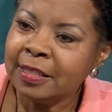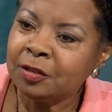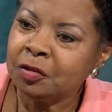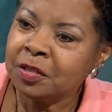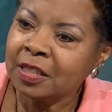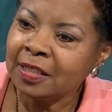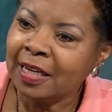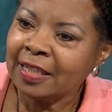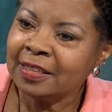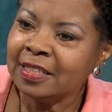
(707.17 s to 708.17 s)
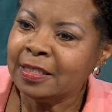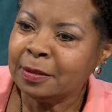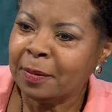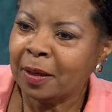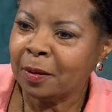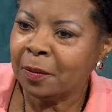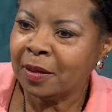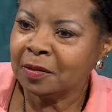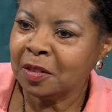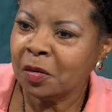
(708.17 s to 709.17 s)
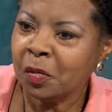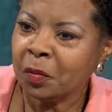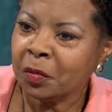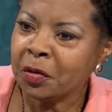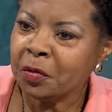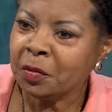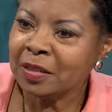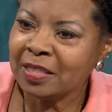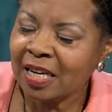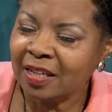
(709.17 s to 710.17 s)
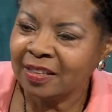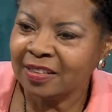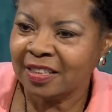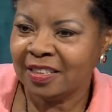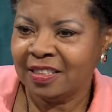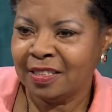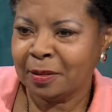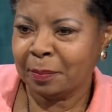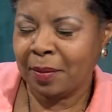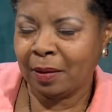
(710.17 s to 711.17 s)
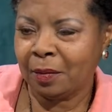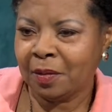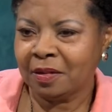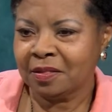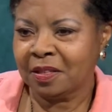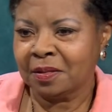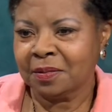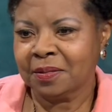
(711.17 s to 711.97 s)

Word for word: did you select East Palo Alto, or were you assigned to East Palo Alto?